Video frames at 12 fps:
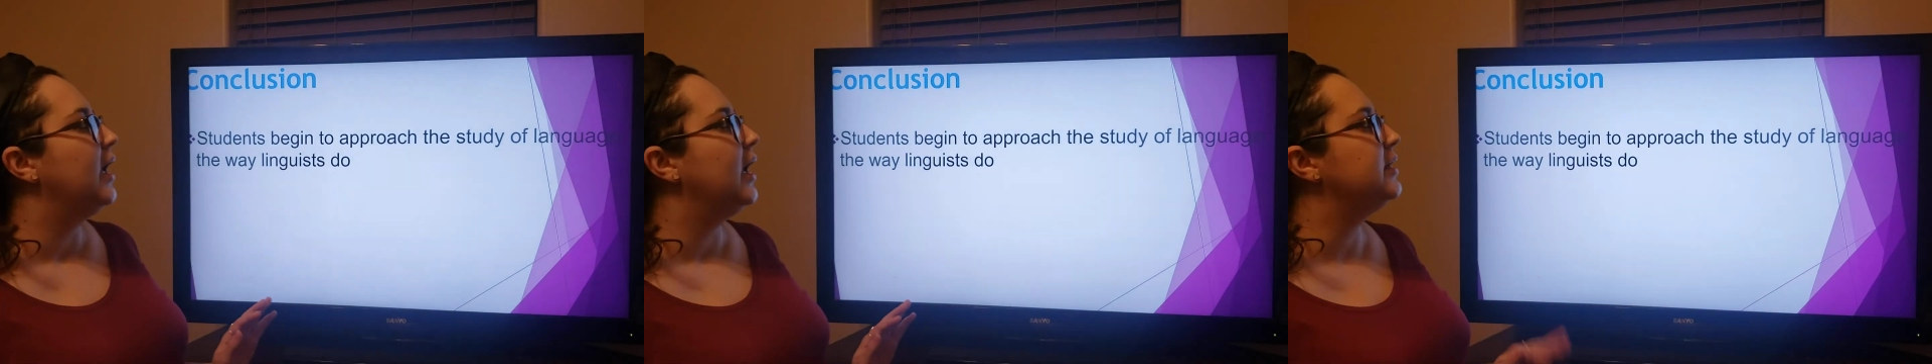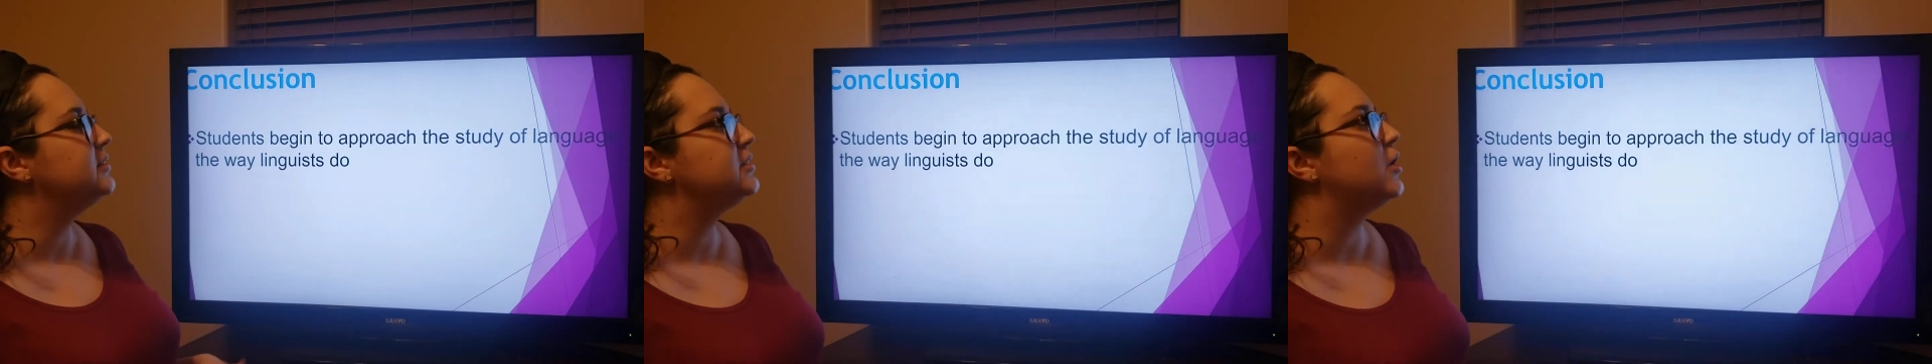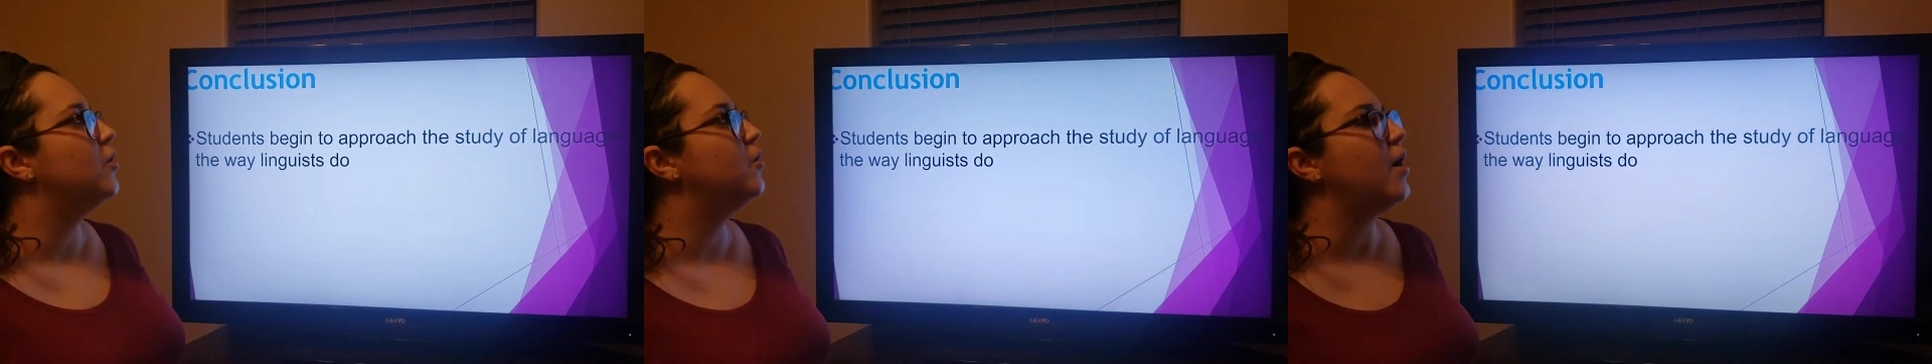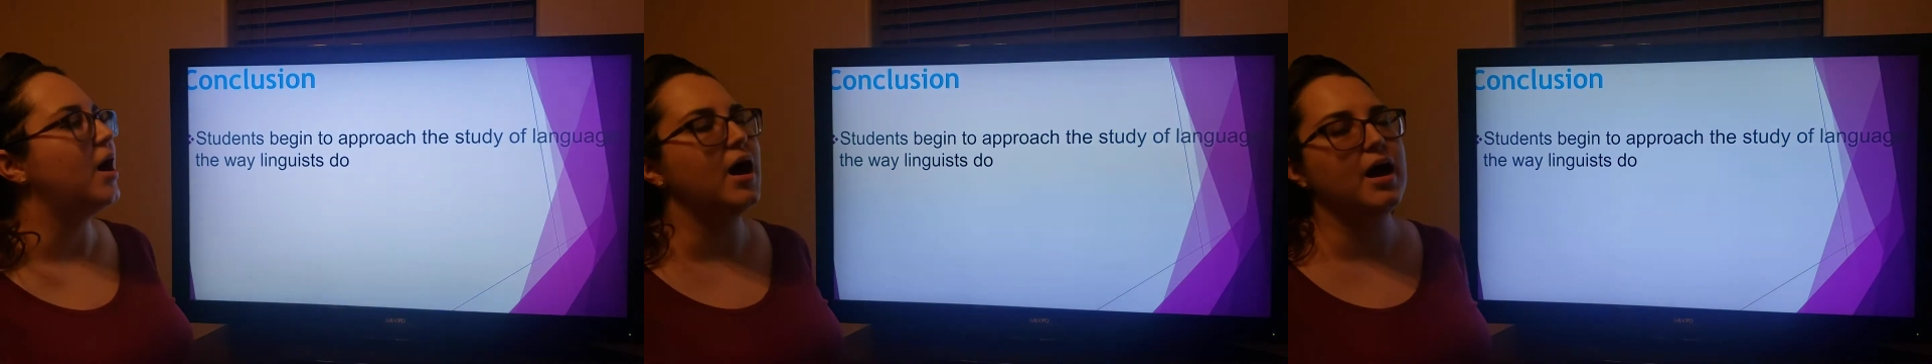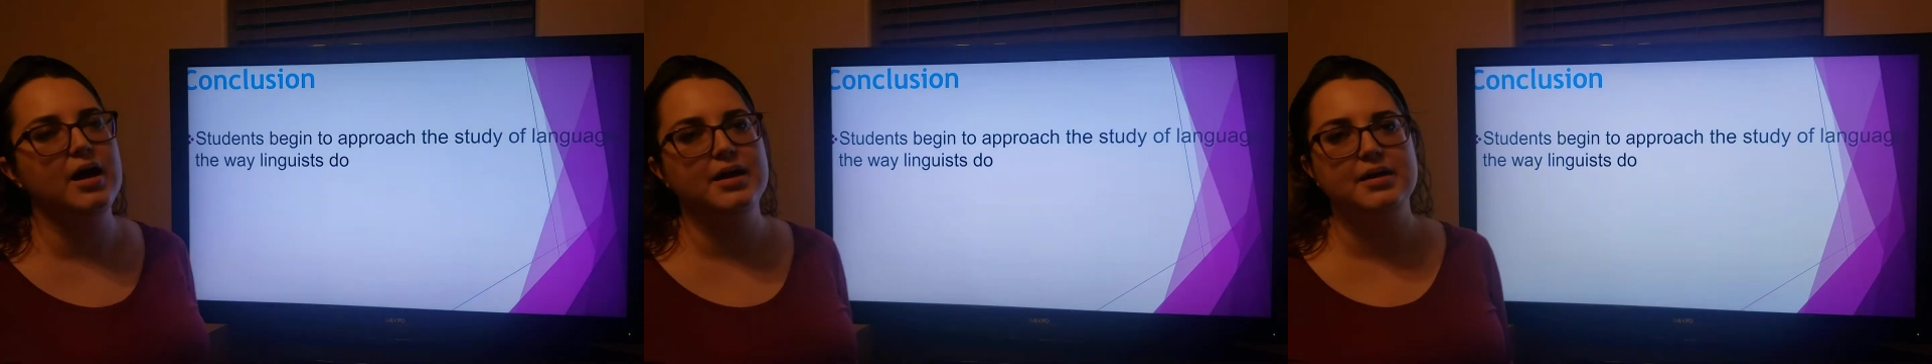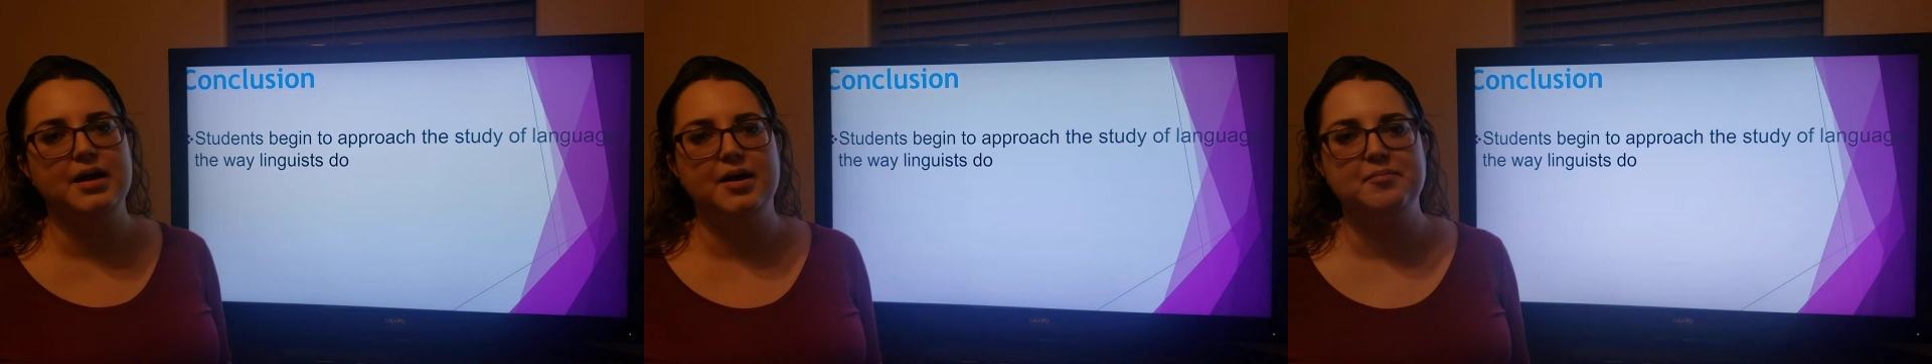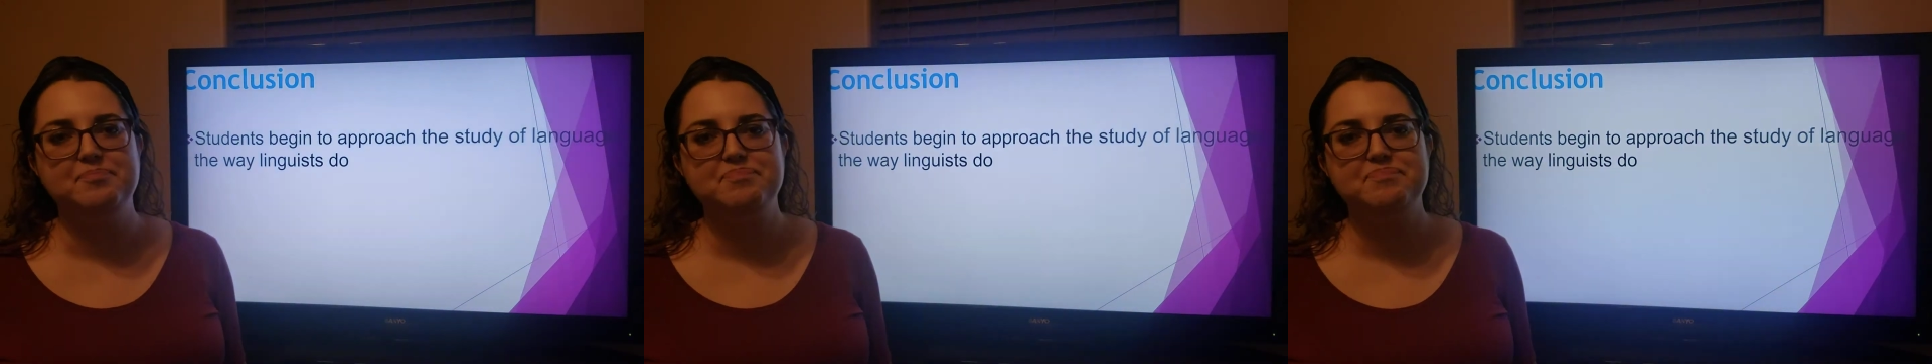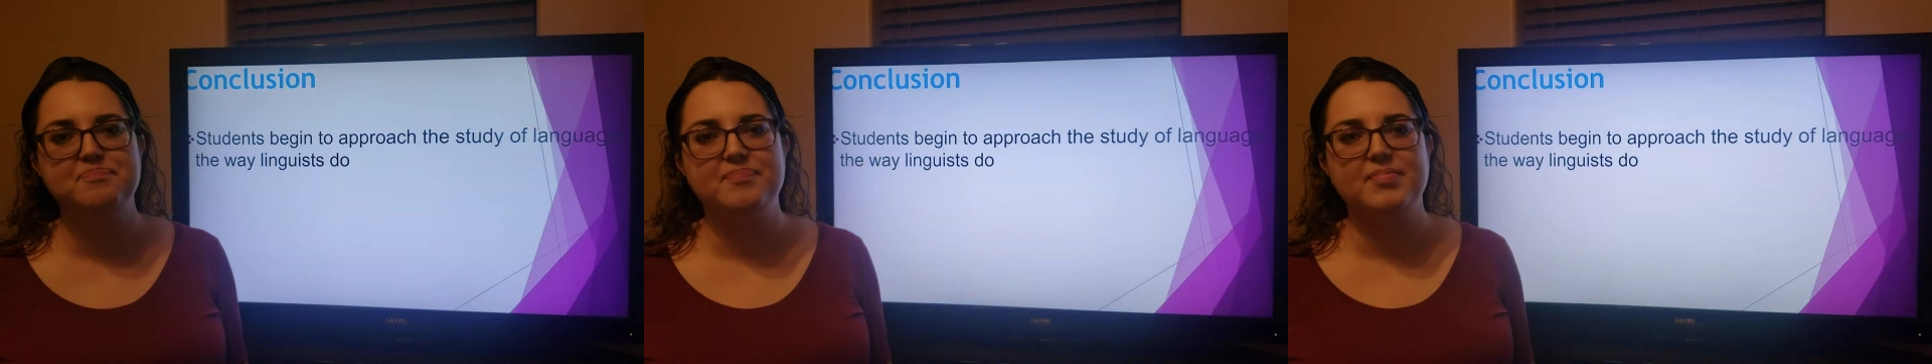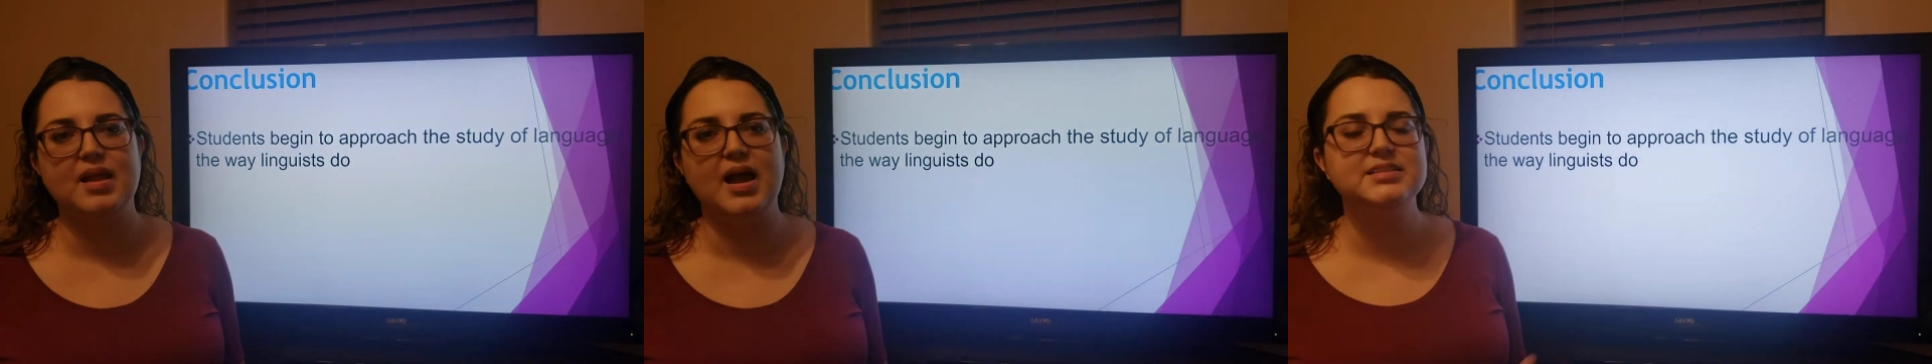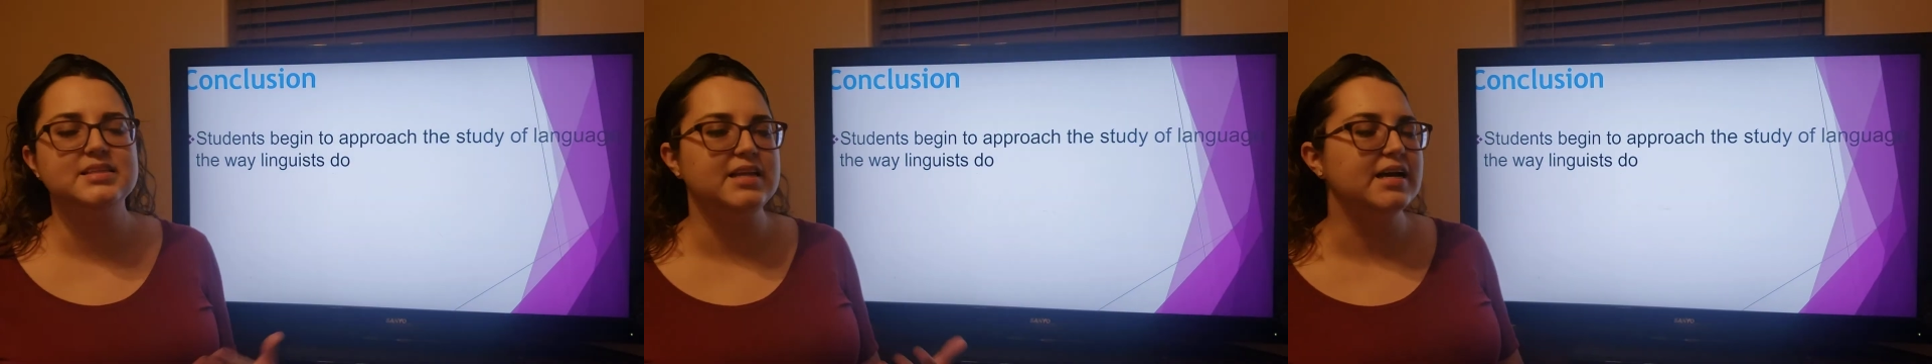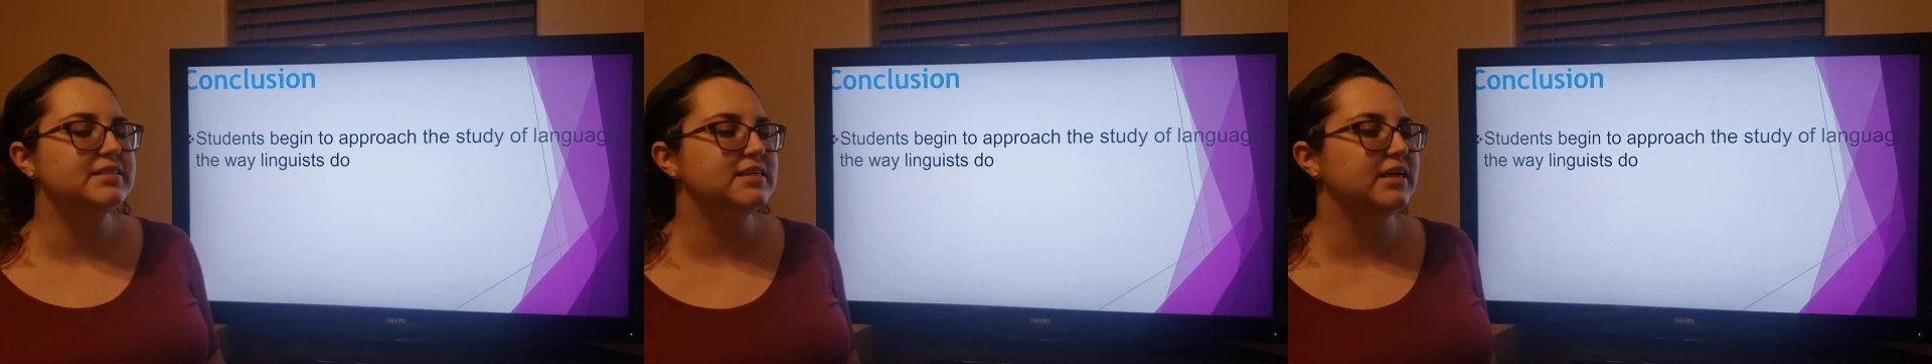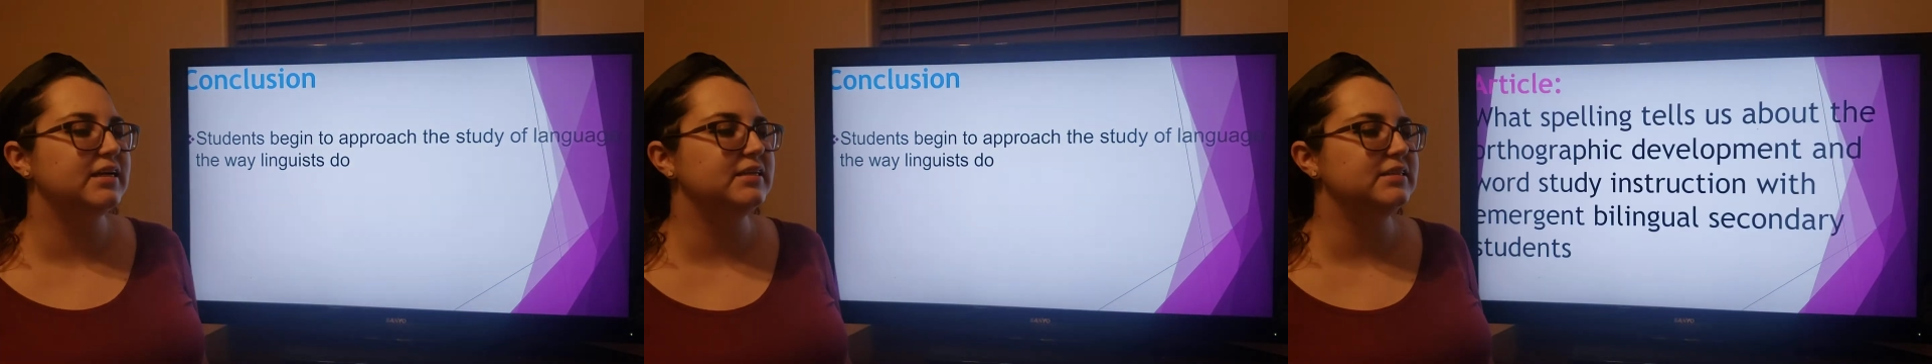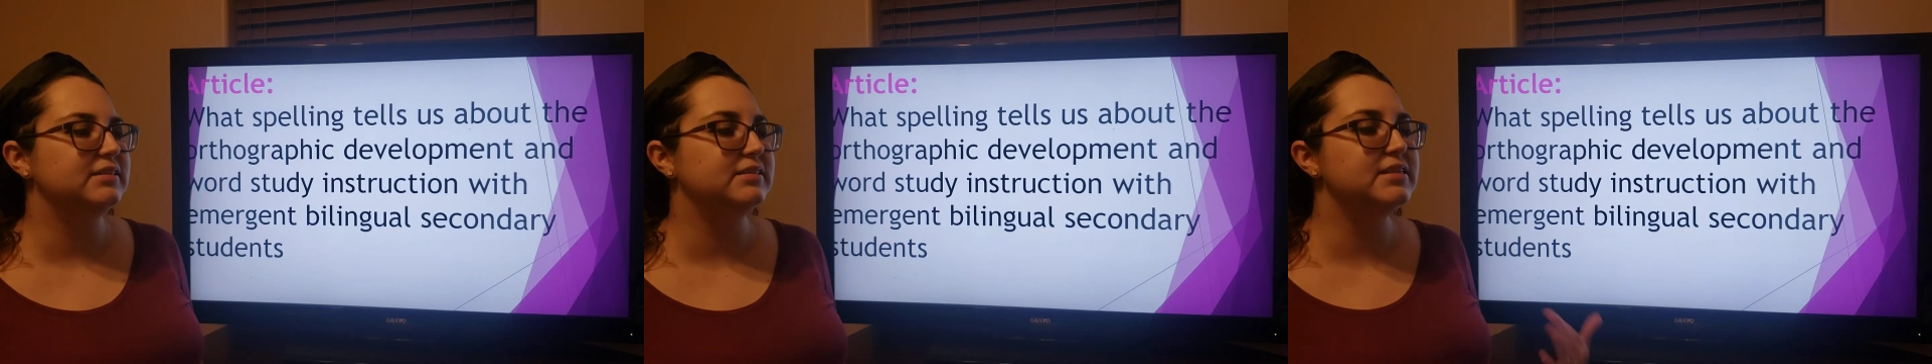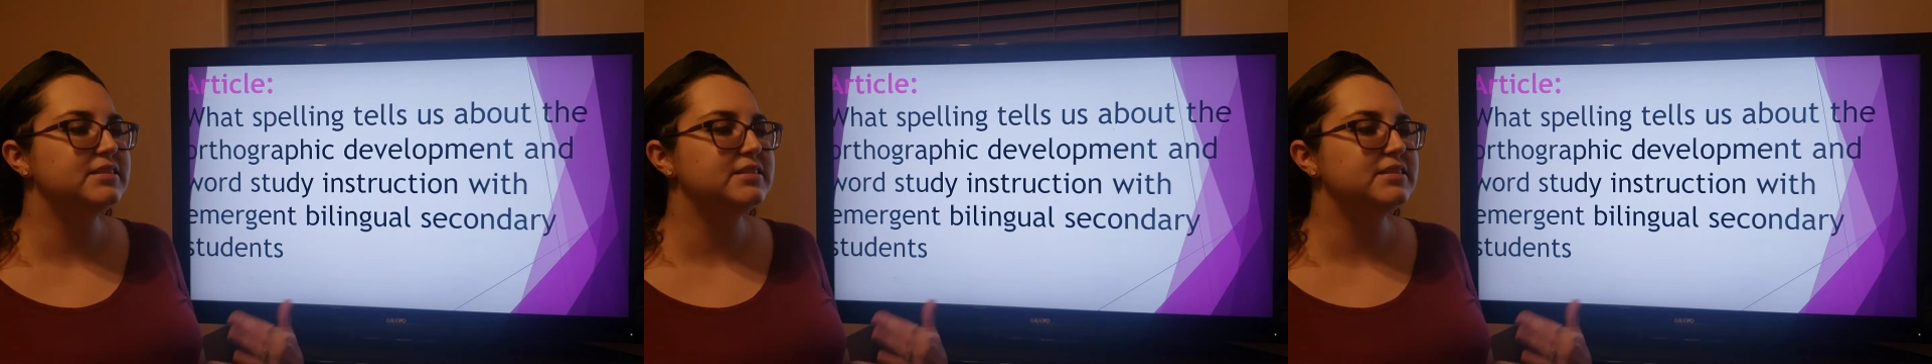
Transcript: And so I selected this